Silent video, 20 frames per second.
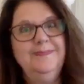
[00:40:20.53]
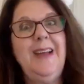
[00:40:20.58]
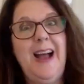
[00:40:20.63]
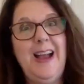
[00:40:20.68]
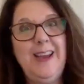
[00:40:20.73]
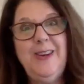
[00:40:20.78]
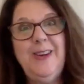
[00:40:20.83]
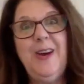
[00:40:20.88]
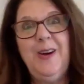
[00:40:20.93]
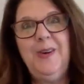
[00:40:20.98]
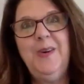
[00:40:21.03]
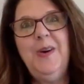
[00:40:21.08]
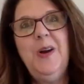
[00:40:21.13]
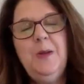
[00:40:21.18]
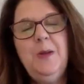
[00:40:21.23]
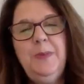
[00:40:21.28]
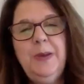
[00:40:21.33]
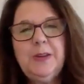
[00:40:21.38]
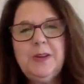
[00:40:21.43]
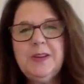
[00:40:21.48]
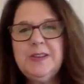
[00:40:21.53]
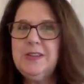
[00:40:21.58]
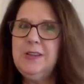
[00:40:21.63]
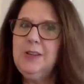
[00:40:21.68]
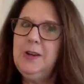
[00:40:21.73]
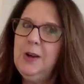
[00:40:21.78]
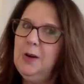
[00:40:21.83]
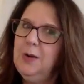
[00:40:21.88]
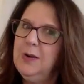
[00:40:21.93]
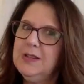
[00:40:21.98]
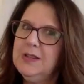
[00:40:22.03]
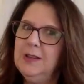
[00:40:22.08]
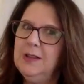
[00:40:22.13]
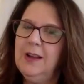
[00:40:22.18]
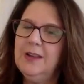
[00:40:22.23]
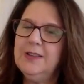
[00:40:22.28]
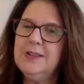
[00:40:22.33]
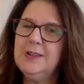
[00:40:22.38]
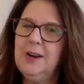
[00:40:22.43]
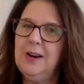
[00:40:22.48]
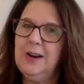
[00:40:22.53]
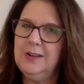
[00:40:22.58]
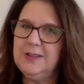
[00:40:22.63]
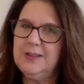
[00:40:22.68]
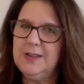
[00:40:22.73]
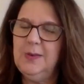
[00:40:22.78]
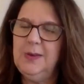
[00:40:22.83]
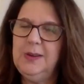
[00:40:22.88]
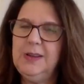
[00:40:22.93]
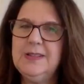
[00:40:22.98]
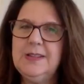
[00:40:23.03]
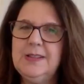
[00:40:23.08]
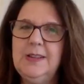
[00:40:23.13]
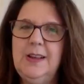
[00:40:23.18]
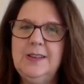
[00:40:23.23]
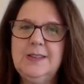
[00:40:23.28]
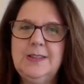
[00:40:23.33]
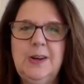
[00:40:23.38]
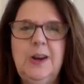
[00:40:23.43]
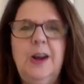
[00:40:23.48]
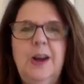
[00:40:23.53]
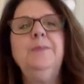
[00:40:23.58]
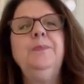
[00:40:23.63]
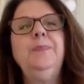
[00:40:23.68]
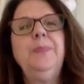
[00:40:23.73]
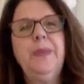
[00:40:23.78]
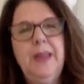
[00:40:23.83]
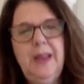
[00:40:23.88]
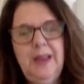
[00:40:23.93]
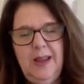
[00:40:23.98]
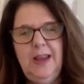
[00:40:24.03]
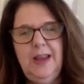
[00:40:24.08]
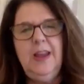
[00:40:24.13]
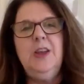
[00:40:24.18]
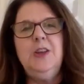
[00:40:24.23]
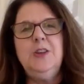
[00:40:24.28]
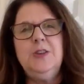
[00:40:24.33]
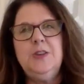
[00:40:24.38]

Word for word: I know yeah. because you know it's a lost art. Sewing is a lost yeah. art. Oh yeah.